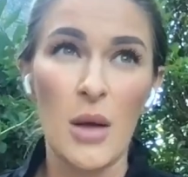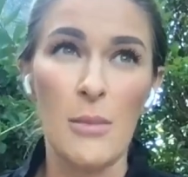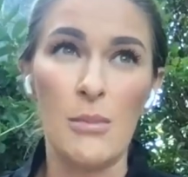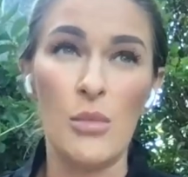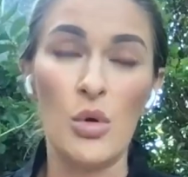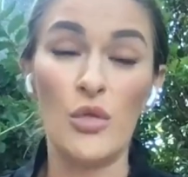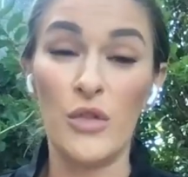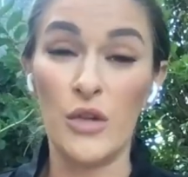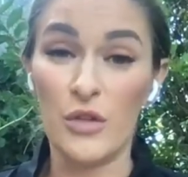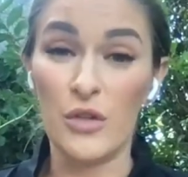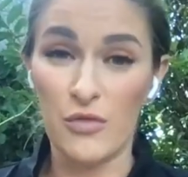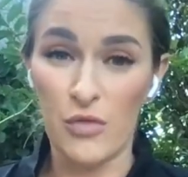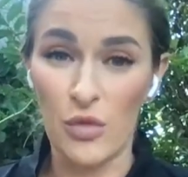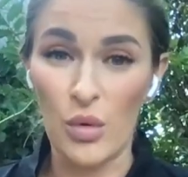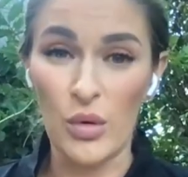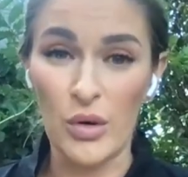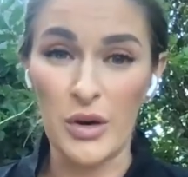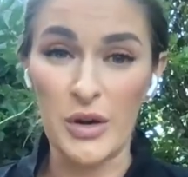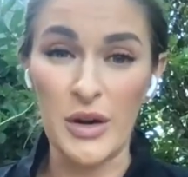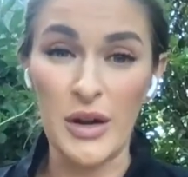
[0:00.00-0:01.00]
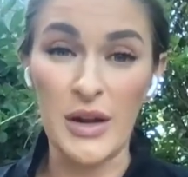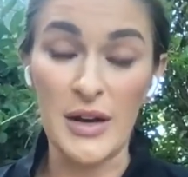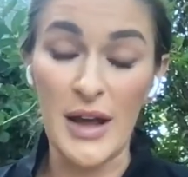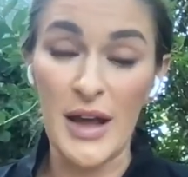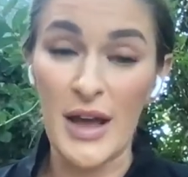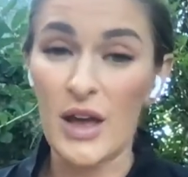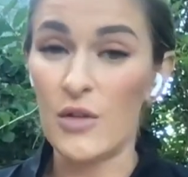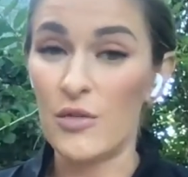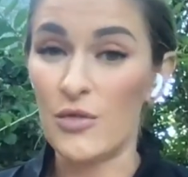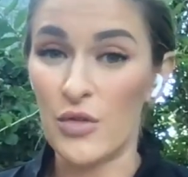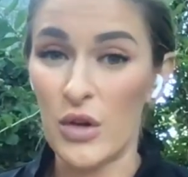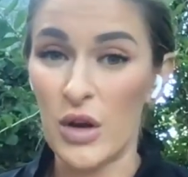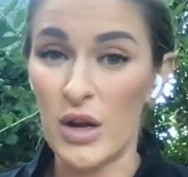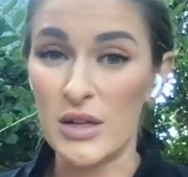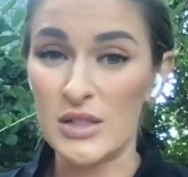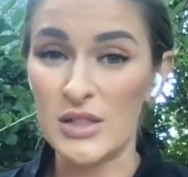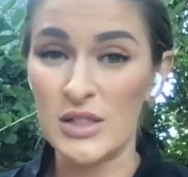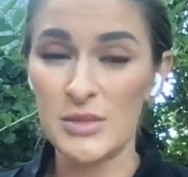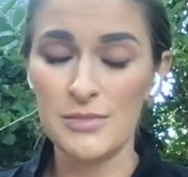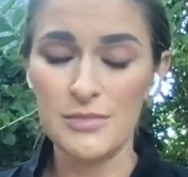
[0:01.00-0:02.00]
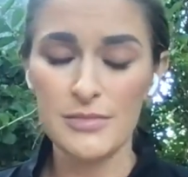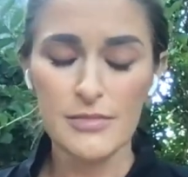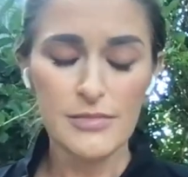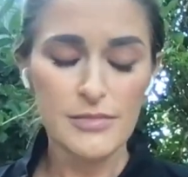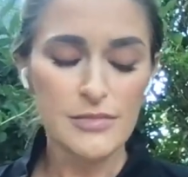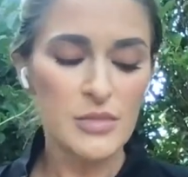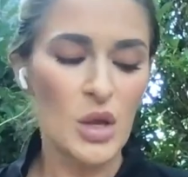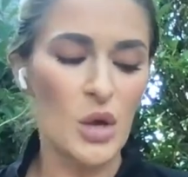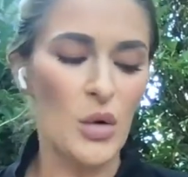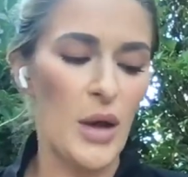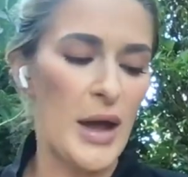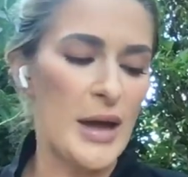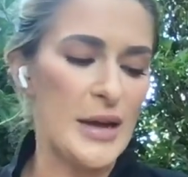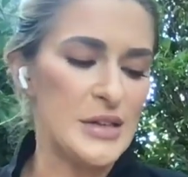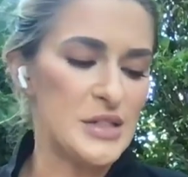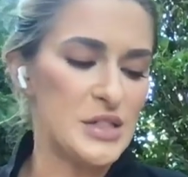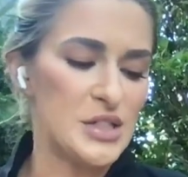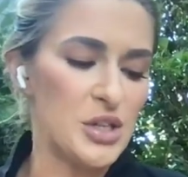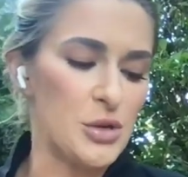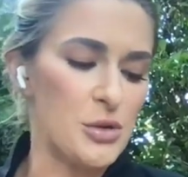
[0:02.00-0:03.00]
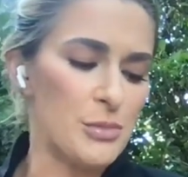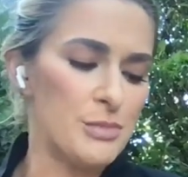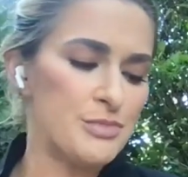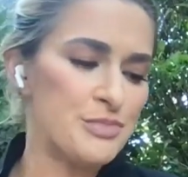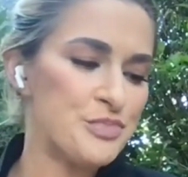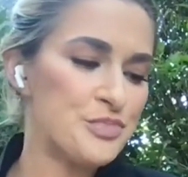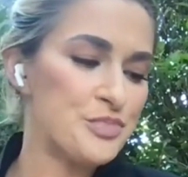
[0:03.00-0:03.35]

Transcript: moving forward and ahead for us. Okay, so